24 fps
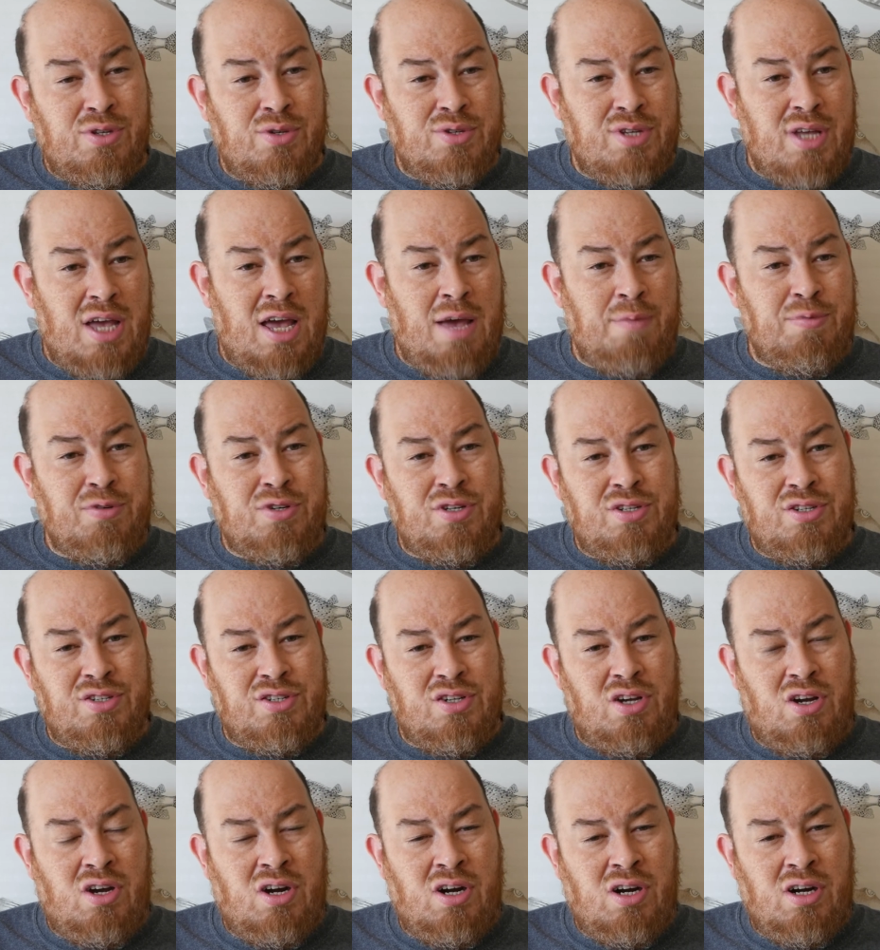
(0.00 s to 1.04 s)
those options
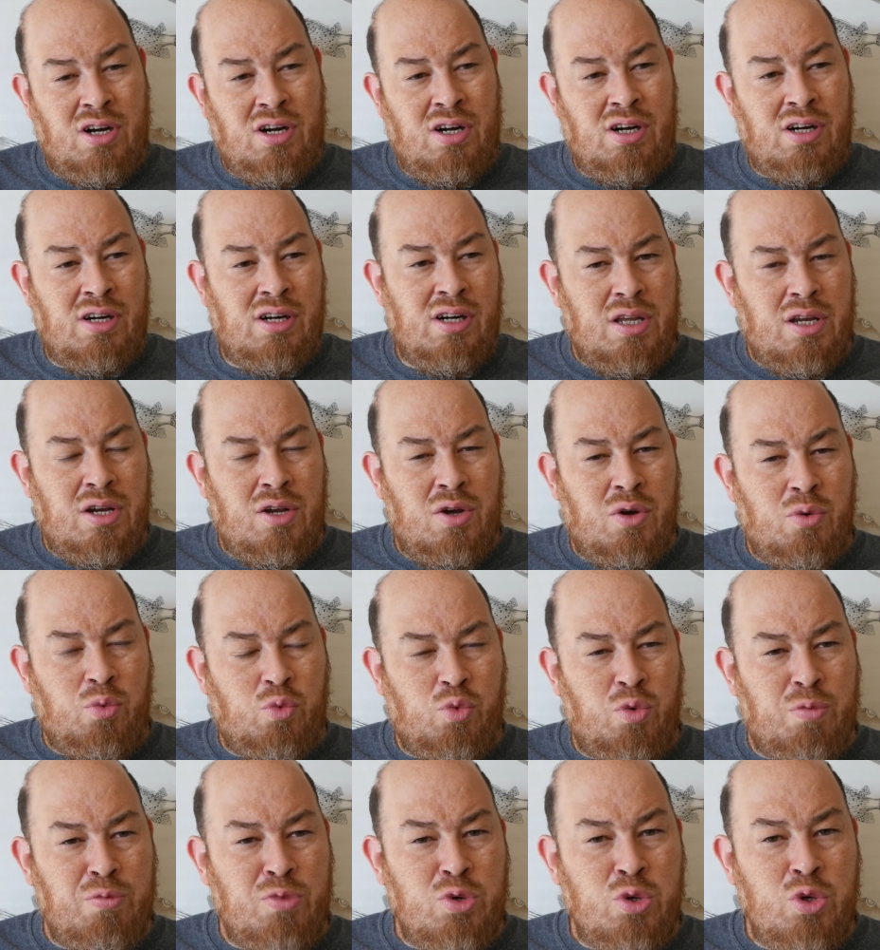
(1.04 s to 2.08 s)
are you know
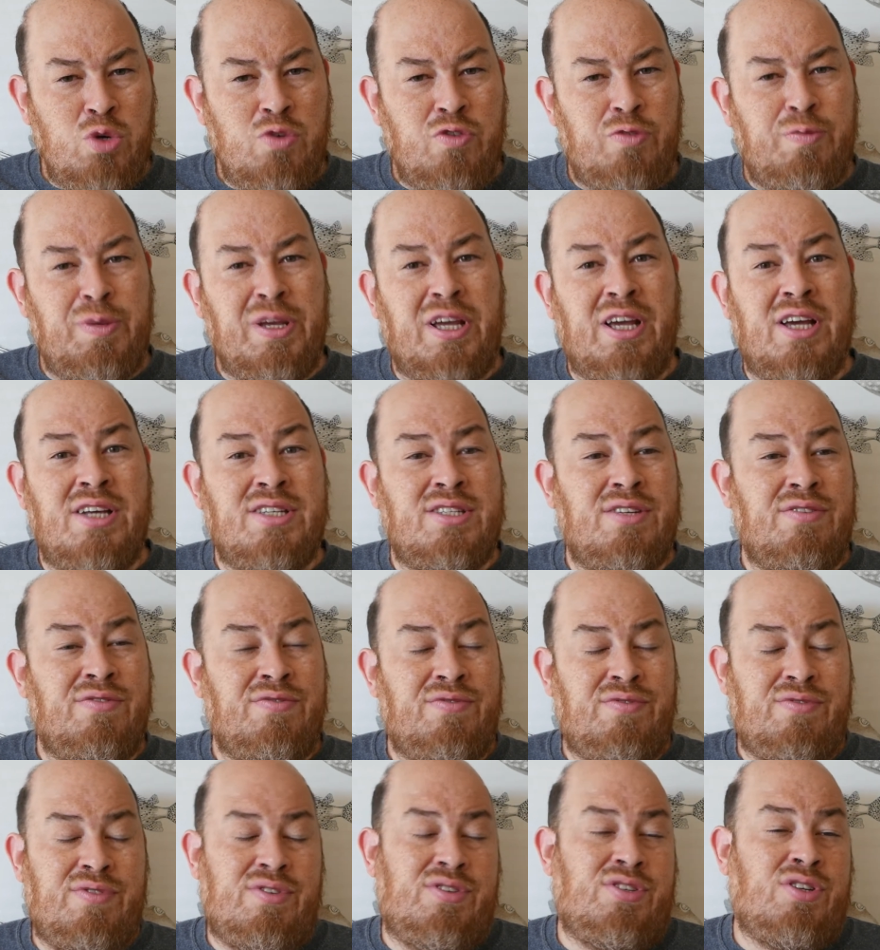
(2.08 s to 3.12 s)
removed because
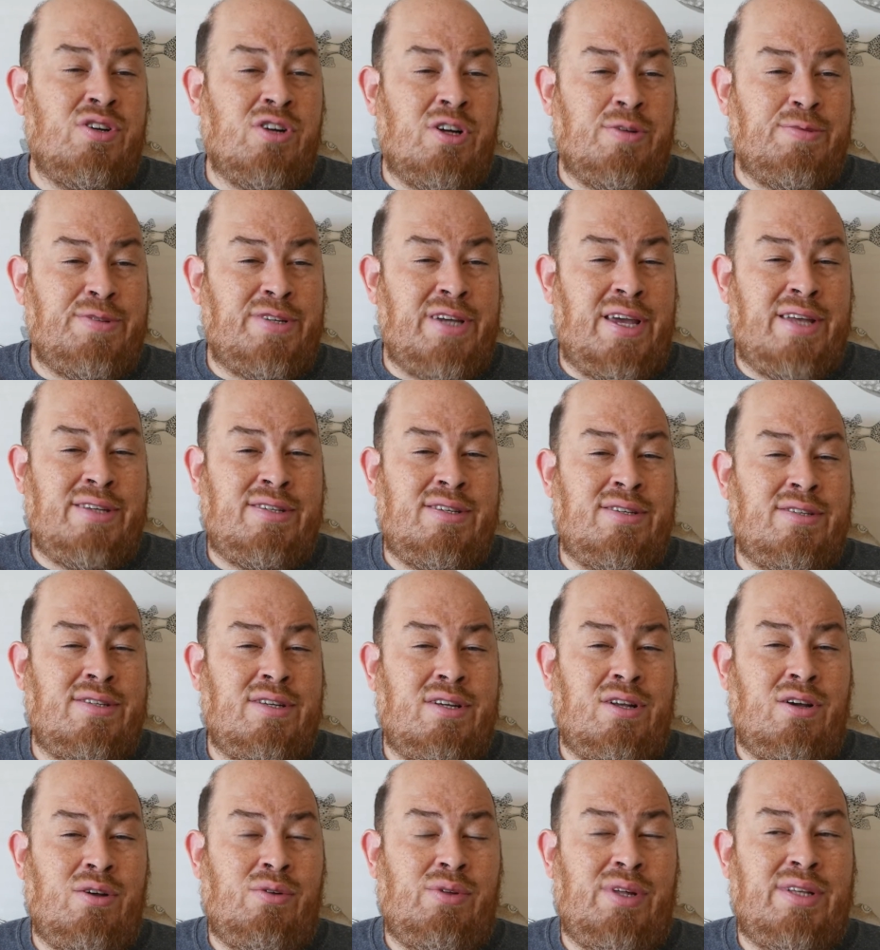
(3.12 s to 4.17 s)
of circumstances you
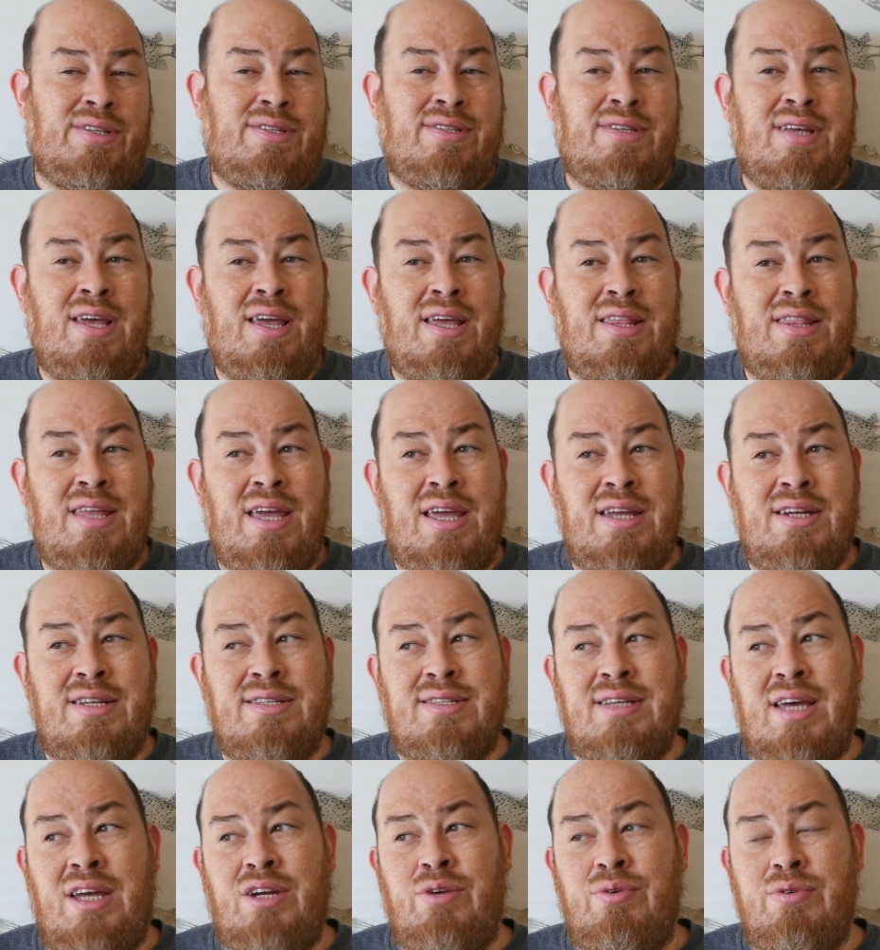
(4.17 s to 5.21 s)
know let's say they
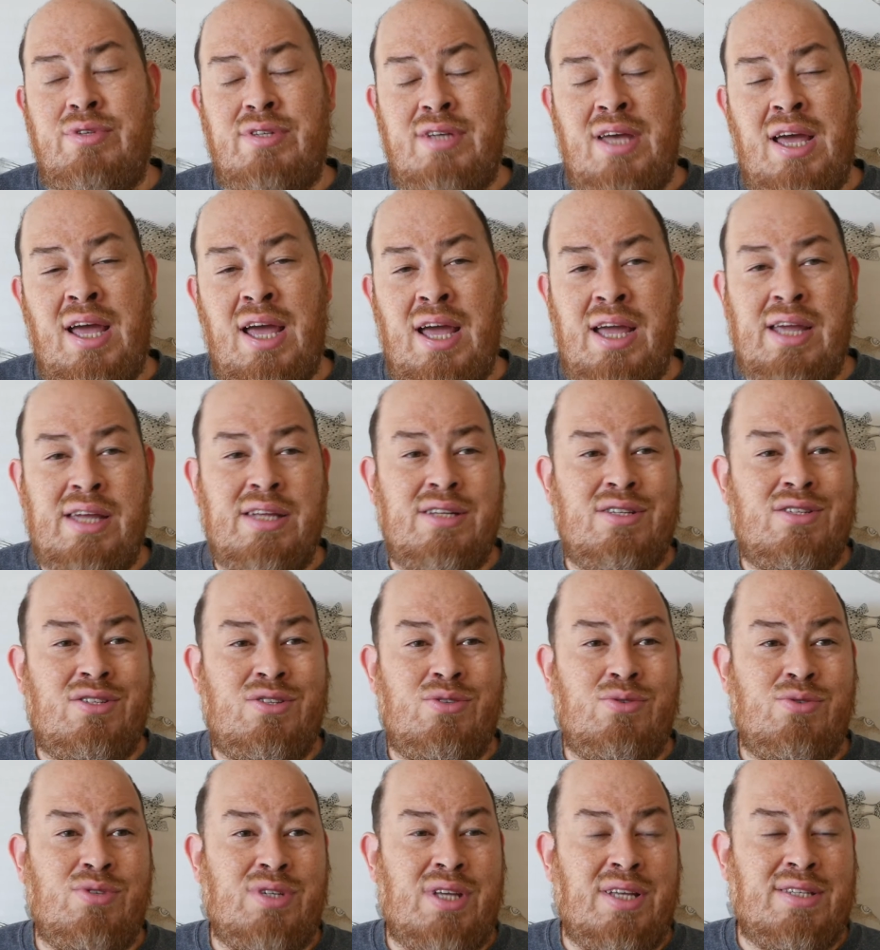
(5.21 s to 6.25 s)
decide to attack and
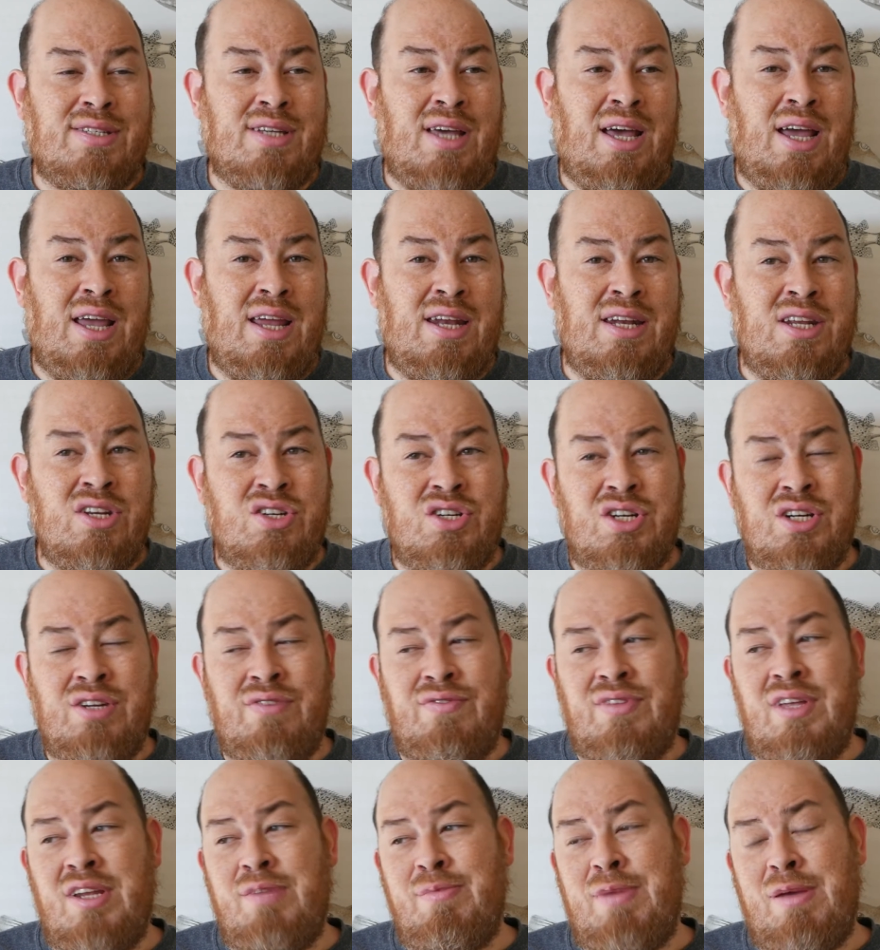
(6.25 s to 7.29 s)
zeus gets a high initiative
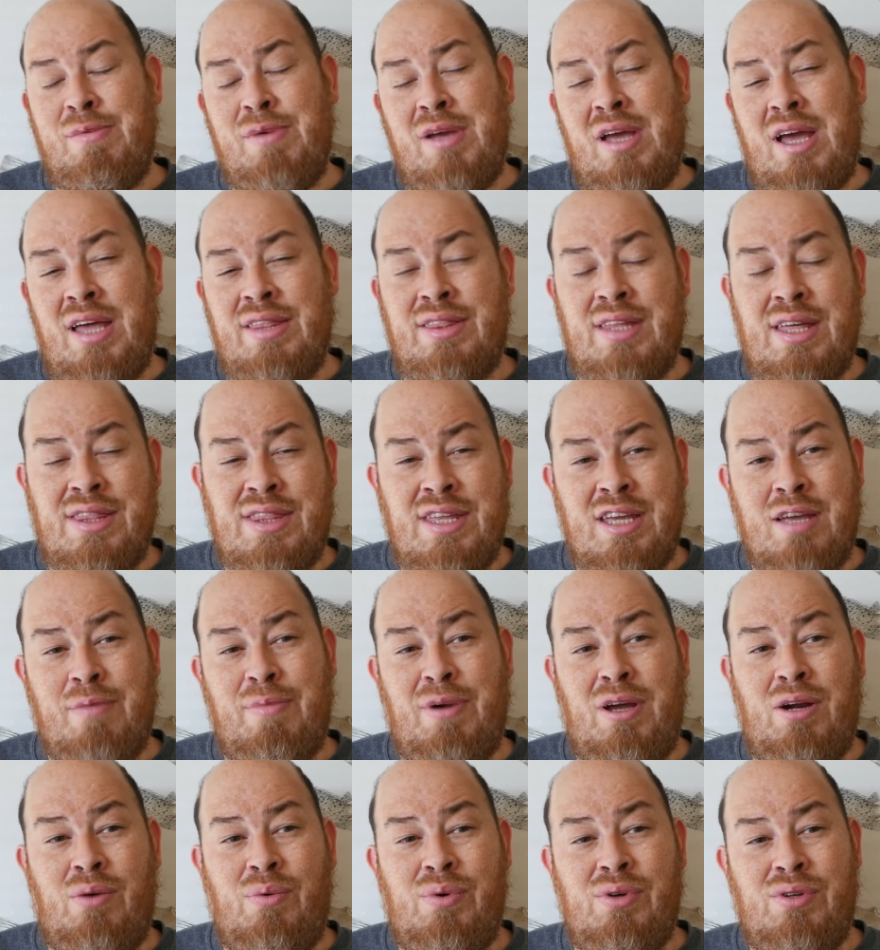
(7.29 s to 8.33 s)
then maybe i, I think
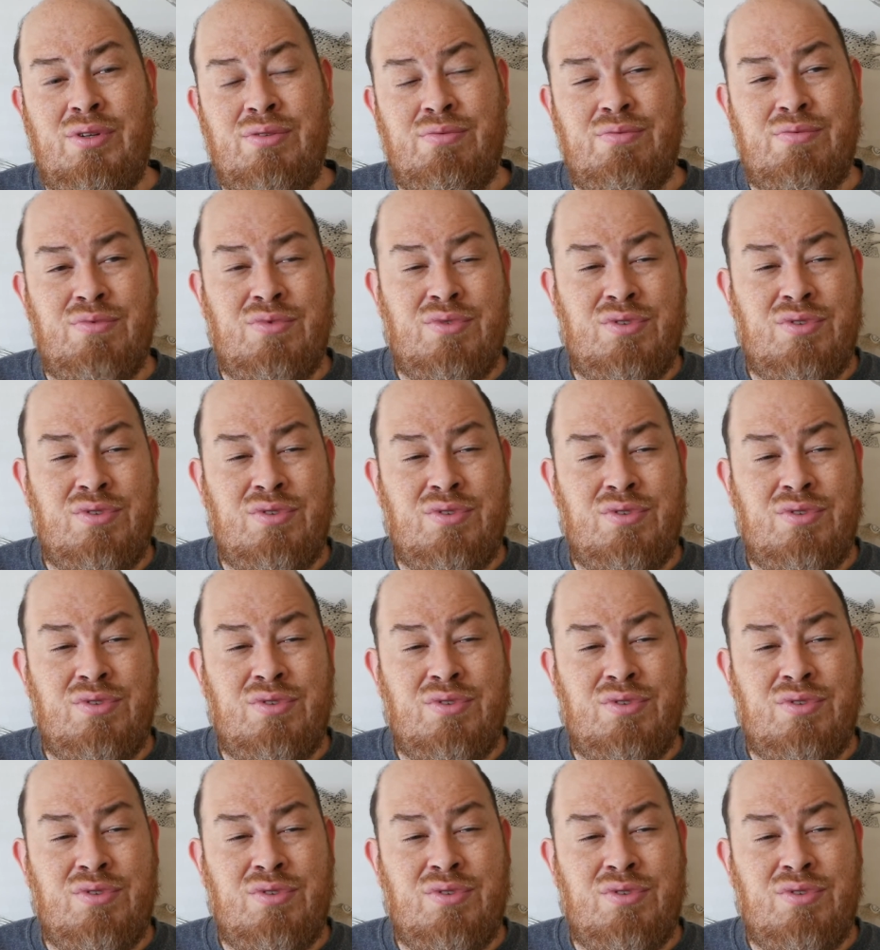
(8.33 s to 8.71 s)
about it well